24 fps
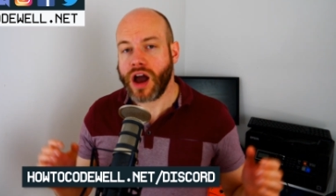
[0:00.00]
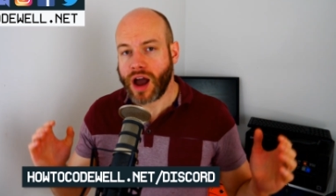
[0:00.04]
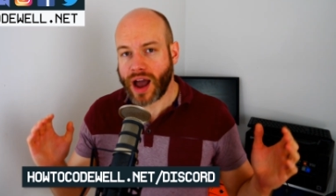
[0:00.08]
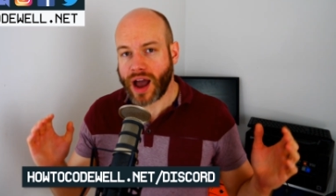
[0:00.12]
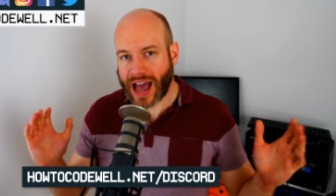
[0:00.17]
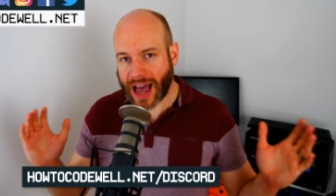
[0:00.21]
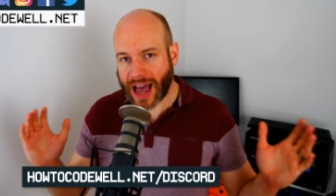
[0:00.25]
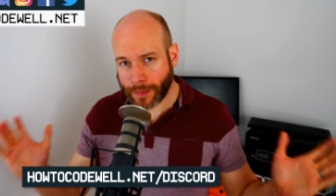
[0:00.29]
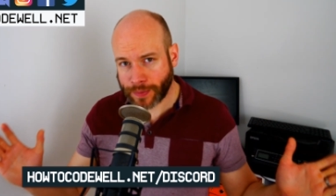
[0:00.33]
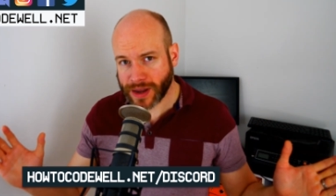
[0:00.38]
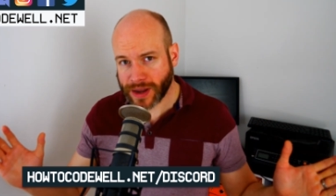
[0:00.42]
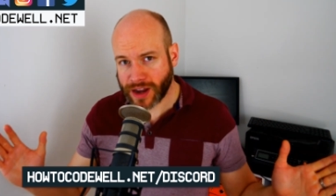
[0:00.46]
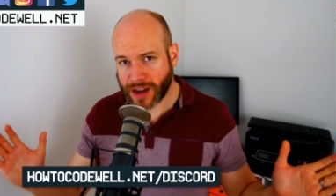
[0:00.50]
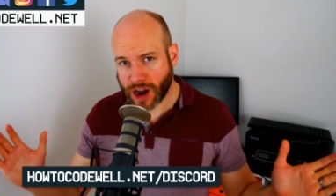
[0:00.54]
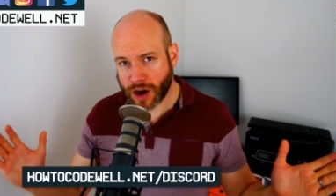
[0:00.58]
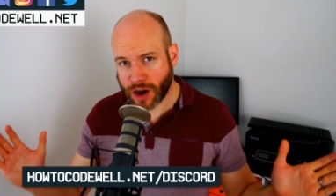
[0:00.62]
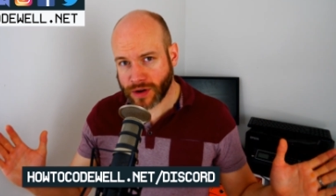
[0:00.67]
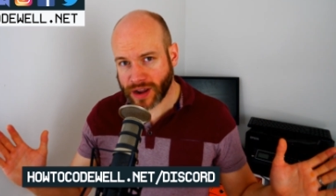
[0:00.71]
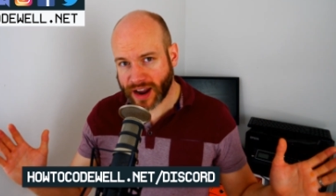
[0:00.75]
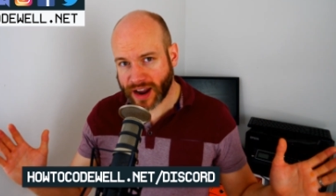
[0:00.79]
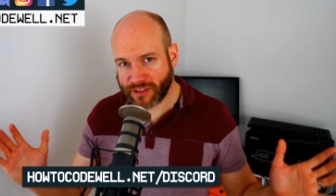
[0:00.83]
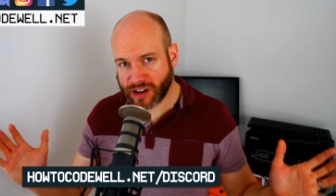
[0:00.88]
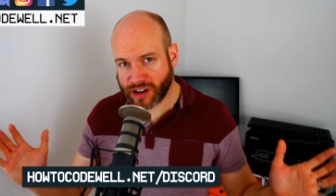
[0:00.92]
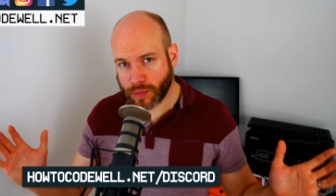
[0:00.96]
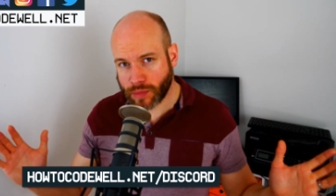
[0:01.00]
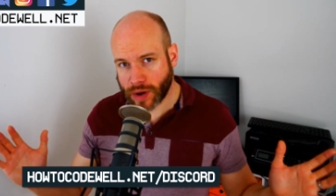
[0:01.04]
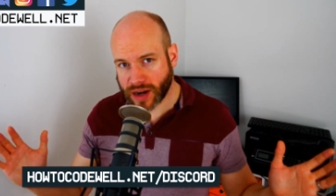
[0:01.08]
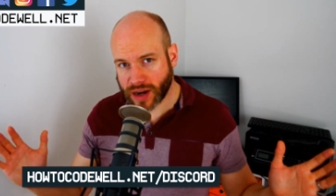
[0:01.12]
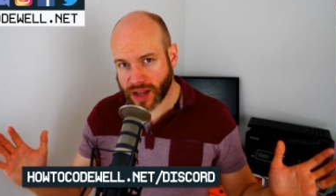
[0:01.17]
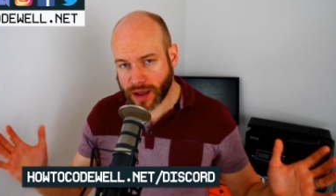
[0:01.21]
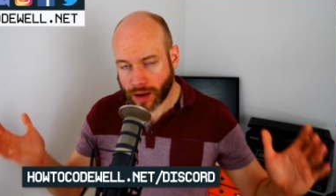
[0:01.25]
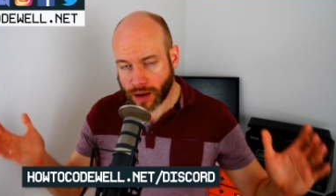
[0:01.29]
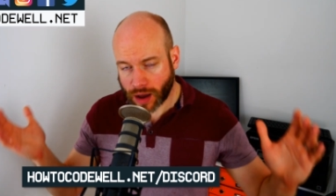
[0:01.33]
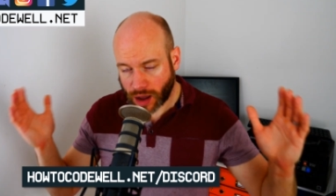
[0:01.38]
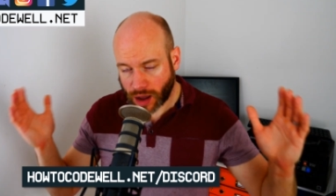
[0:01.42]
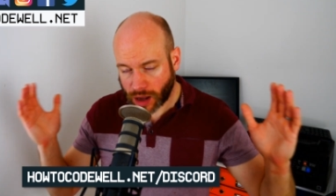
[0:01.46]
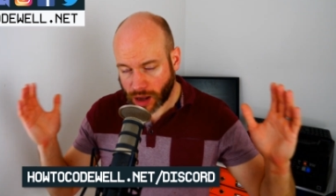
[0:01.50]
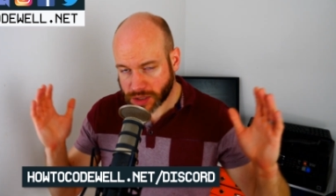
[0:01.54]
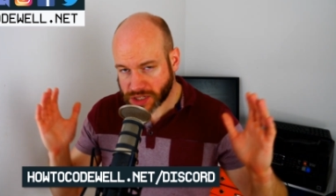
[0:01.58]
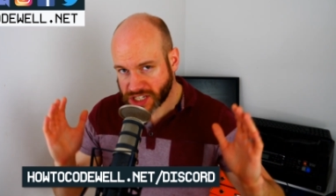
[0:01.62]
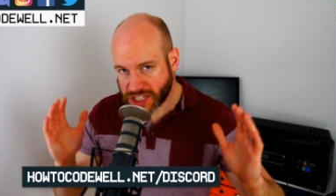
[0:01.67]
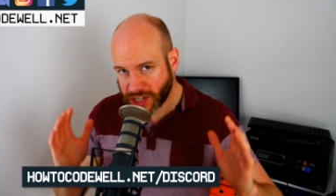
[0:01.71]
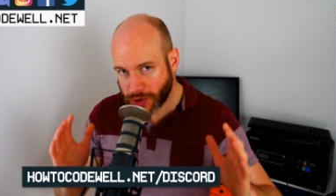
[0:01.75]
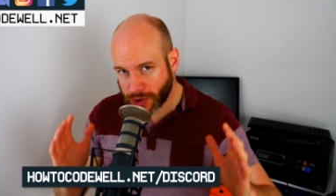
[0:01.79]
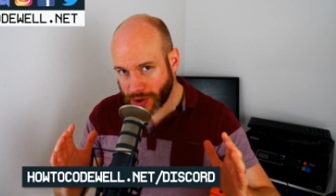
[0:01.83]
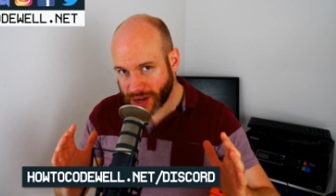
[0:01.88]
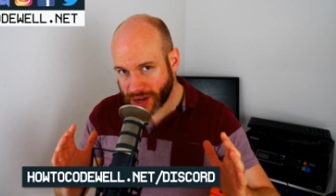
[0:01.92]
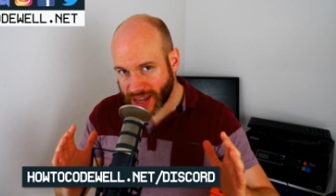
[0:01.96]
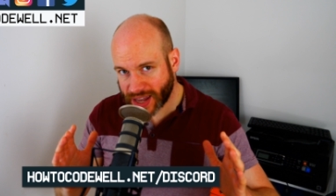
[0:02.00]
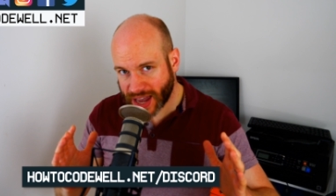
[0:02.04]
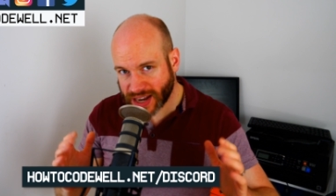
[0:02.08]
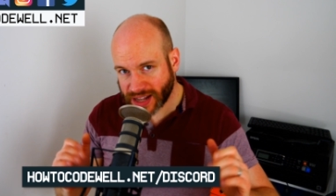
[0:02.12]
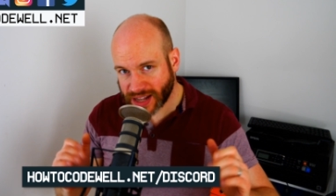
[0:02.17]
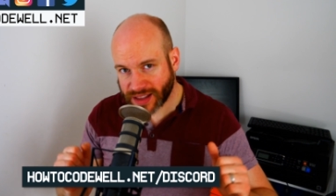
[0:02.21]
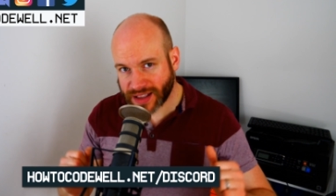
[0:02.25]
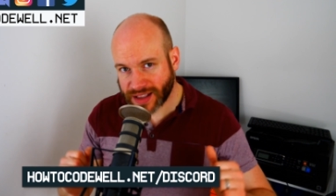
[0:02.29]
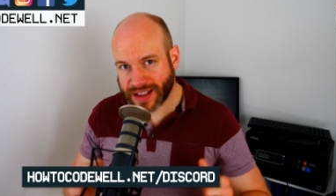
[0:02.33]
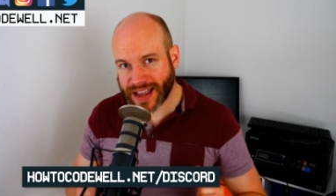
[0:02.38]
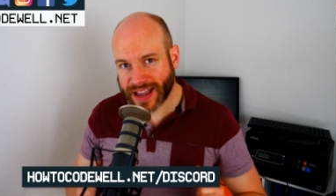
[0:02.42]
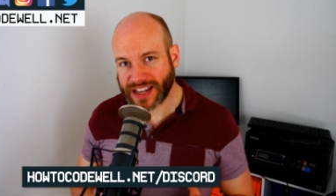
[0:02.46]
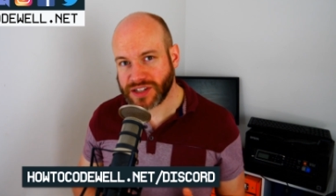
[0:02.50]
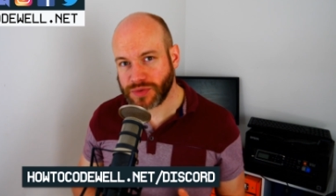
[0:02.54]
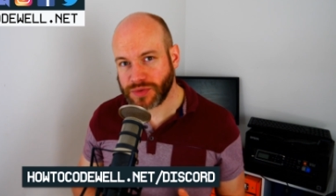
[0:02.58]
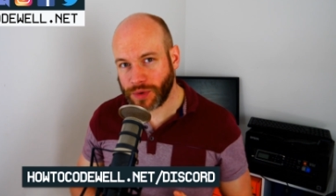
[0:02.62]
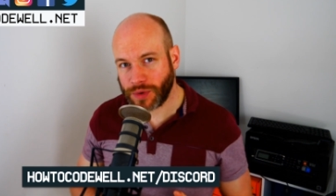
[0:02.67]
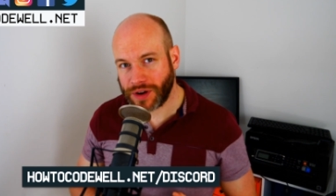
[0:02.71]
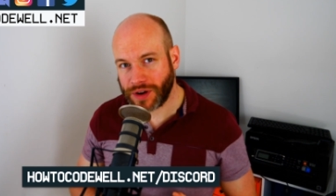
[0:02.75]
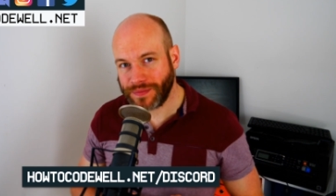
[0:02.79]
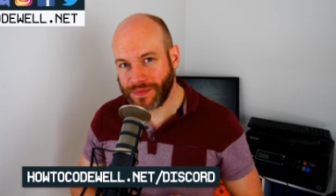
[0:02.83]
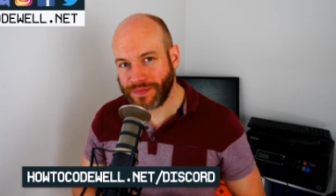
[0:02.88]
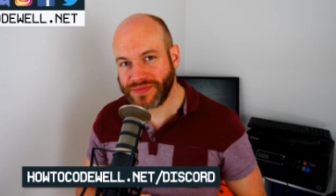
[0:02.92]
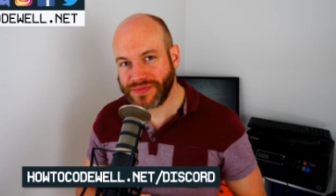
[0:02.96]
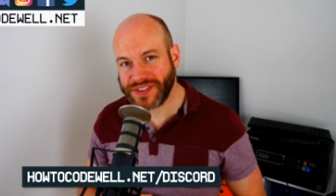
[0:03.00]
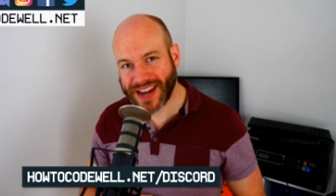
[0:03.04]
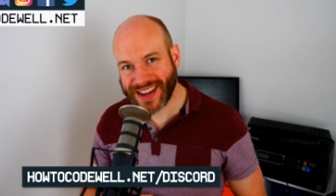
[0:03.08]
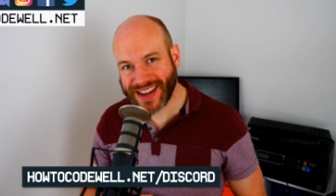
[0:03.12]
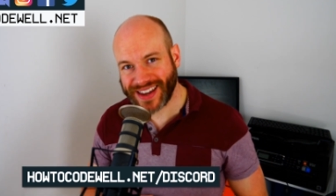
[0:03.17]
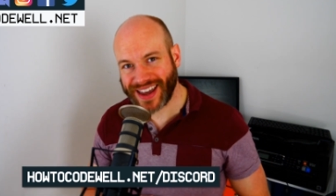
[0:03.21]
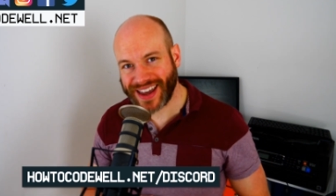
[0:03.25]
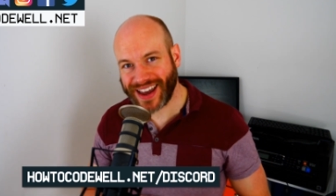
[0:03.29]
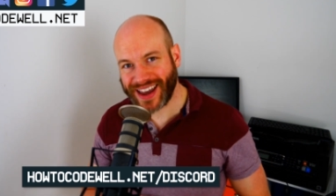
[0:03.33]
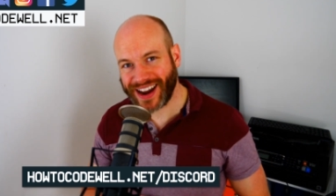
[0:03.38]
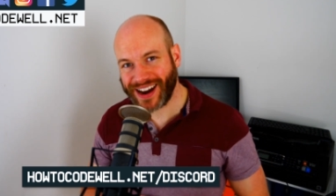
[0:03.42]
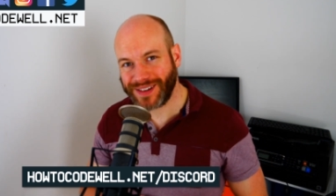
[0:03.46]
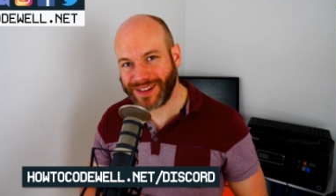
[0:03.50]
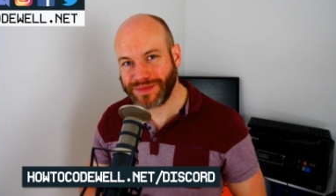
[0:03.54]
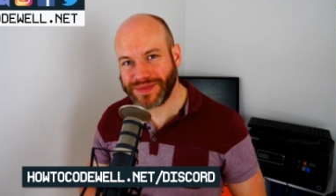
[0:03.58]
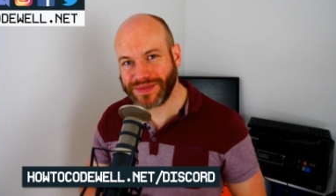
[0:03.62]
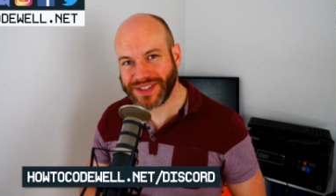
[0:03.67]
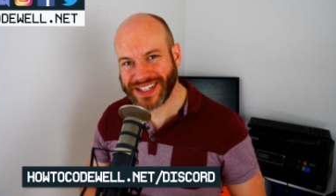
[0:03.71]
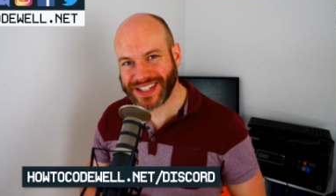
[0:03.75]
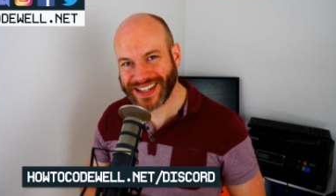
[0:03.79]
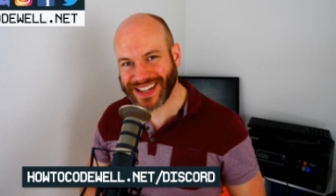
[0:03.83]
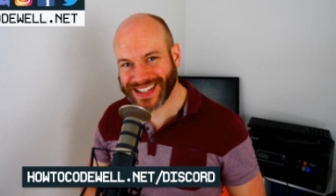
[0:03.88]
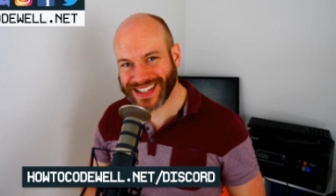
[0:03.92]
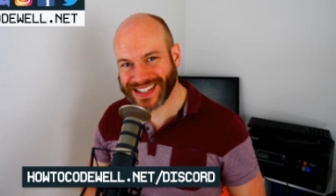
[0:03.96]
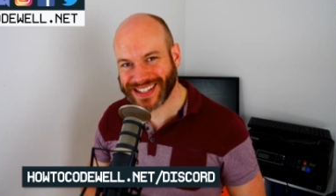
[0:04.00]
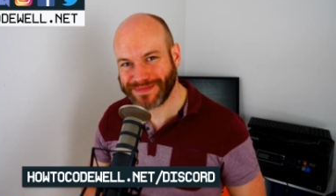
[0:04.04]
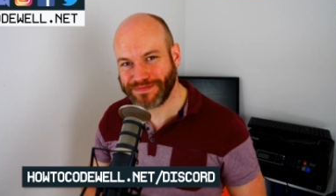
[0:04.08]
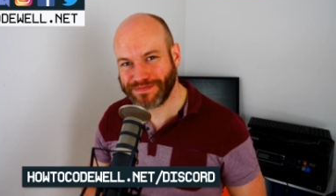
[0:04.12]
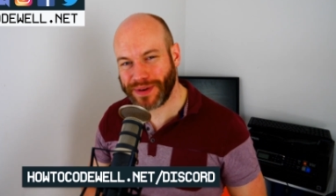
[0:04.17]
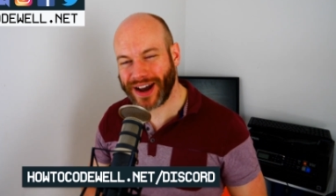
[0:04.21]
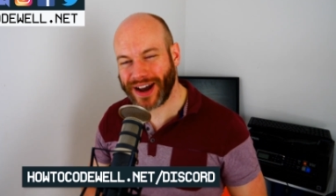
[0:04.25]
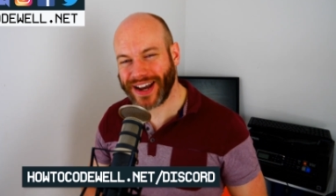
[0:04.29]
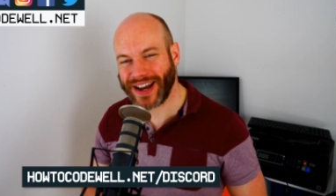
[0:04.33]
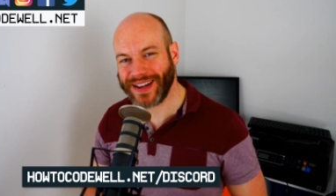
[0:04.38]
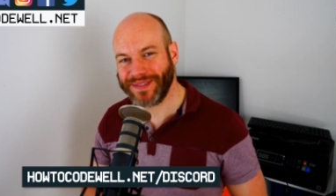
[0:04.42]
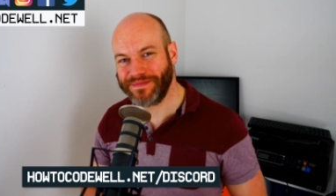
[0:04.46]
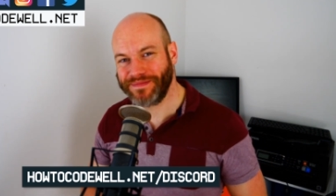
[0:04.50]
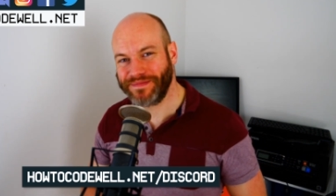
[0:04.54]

Happy coding, everybody. I'll see you again in the next one. Take care. Cheers. Bye.